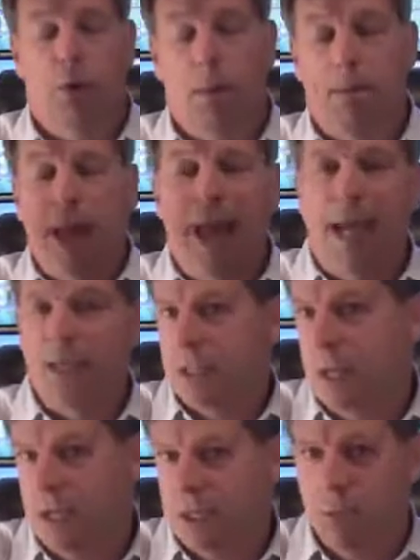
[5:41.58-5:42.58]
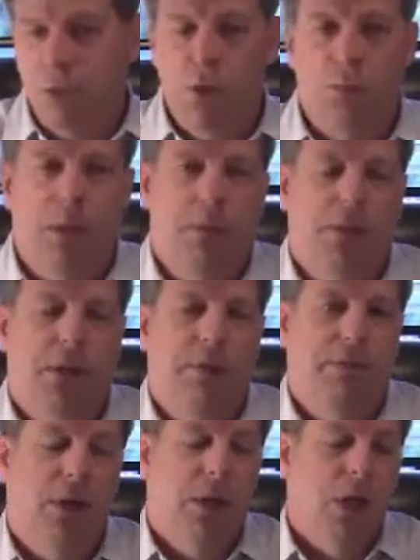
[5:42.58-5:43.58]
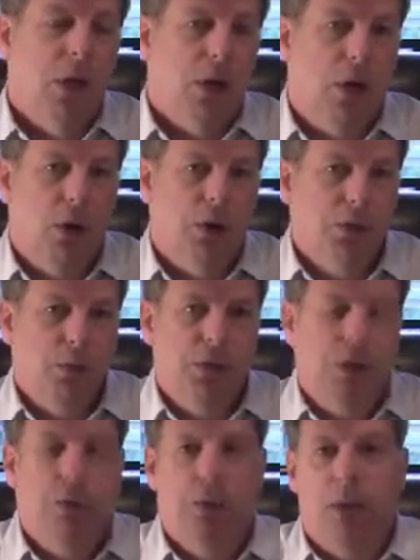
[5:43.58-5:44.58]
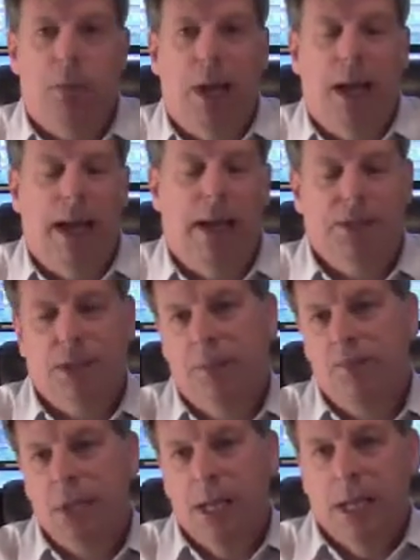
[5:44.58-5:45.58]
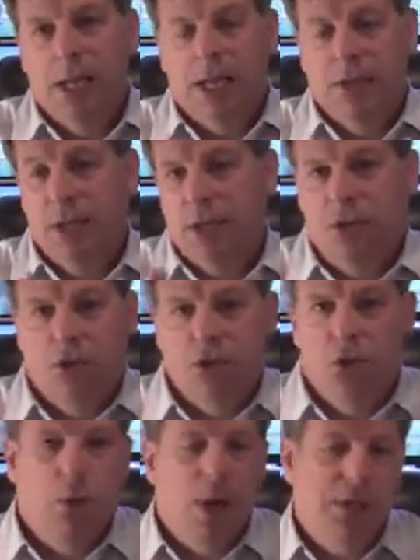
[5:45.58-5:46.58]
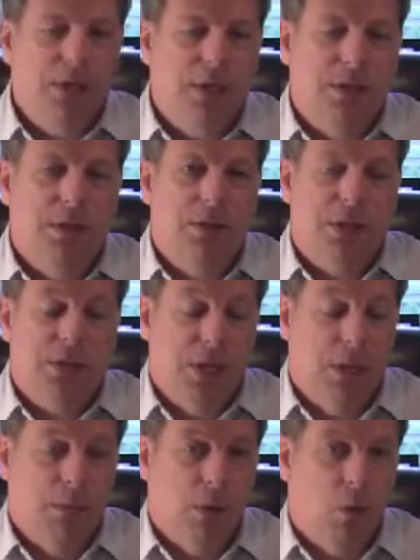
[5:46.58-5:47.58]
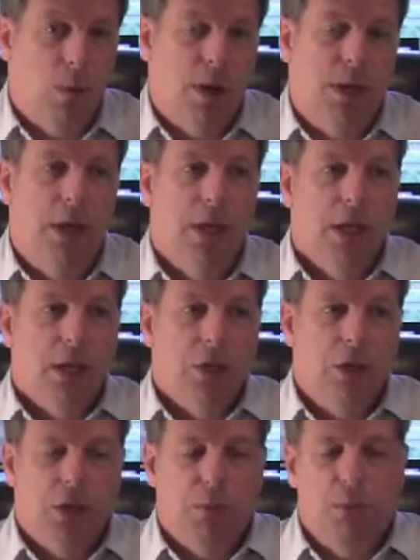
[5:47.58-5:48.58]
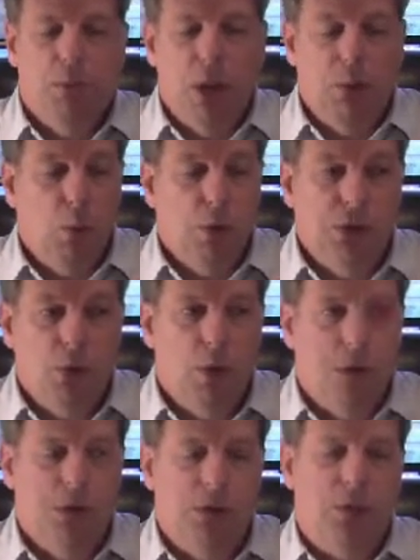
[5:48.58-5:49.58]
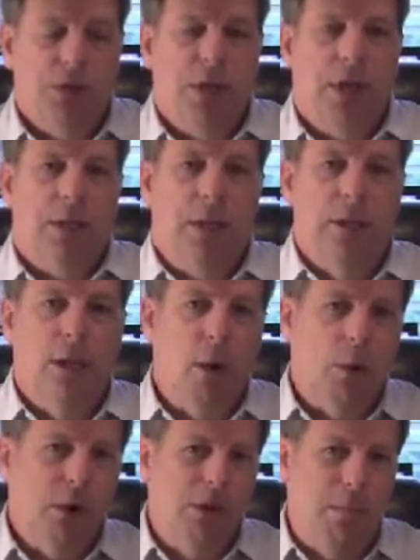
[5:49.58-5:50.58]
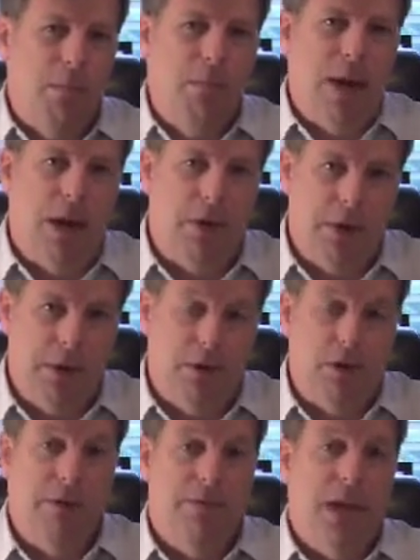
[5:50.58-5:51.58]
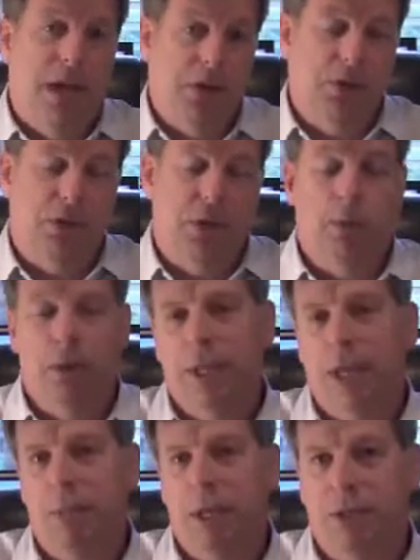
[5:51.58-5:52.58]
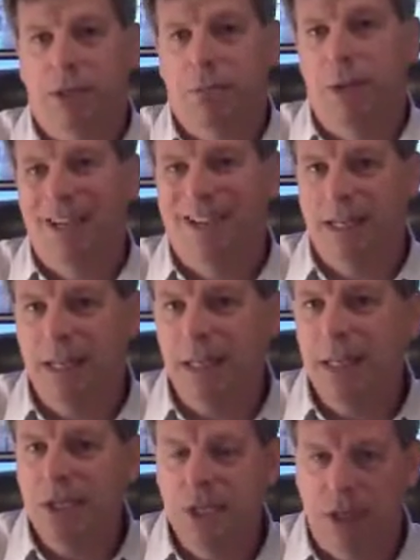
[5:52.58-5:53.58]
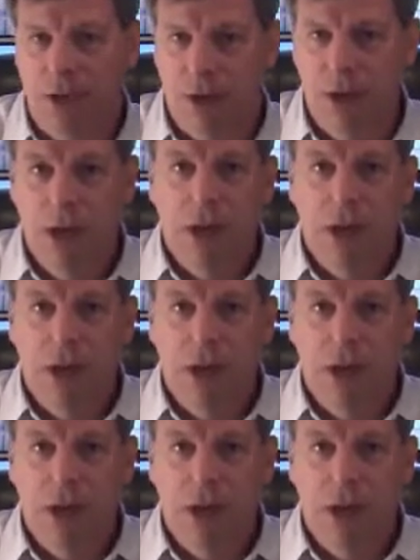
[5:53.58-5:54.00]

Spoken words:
past customers, people that have coached with you in the past. And I said there's two ways to do this. Number one, what you want to do is kind of lower the barrier of entry, and what that means is make it easier